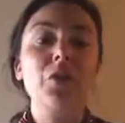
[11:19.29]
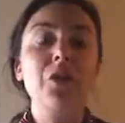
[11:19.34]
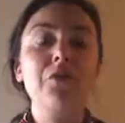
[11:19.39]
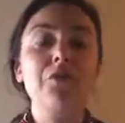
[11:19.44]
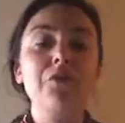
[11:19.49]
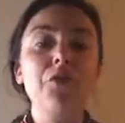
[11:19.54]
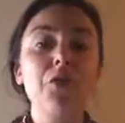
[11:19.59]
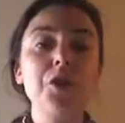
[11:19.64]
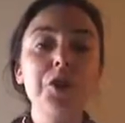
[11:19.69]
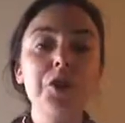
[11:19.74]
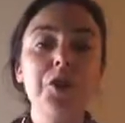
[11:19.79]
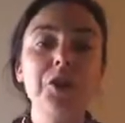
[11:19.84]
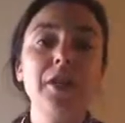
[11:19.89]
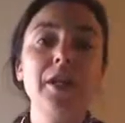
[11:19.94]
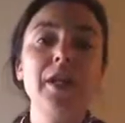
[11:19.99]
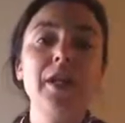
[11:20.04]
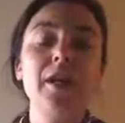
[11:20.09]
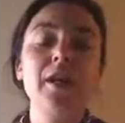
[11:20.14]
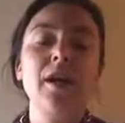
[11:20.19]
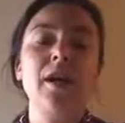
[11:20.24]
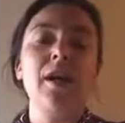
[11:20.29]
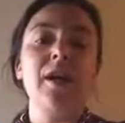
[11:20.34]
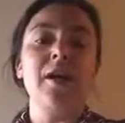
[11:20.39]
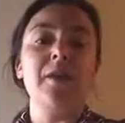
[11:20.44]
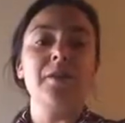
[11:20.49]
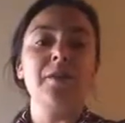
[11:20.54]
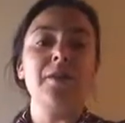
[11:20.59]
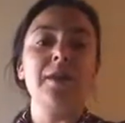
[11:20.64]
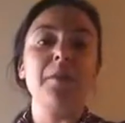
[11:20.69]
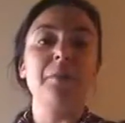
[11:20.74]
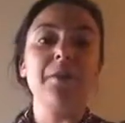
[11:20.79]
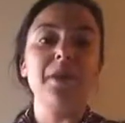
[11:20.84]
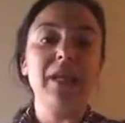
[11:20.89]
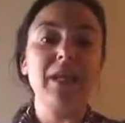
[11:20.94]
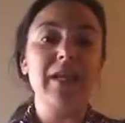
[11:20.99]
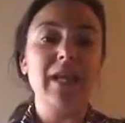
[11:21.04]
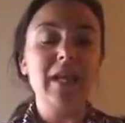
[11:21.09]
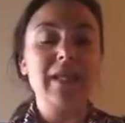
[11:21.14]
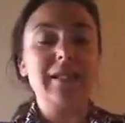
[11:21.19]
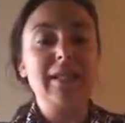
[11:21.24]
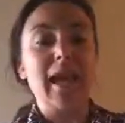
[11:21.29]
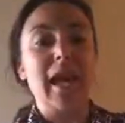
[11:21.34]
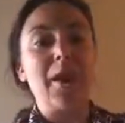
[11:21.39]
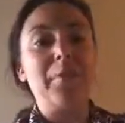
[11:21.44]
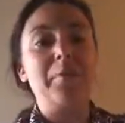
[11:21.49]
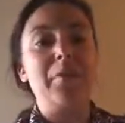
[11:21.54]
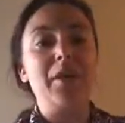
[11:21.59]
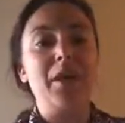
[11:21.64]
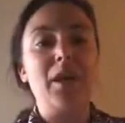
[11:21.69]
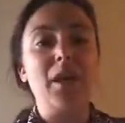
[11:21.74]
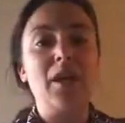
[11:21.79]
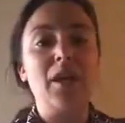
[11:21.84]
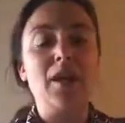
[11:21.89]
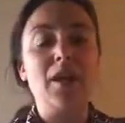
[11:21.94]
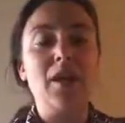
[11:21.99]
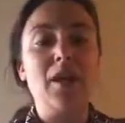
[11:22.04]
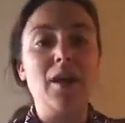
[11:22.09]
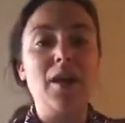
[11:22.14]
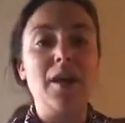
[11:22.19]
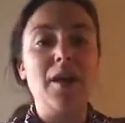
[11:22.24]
unfortunately, something that's happening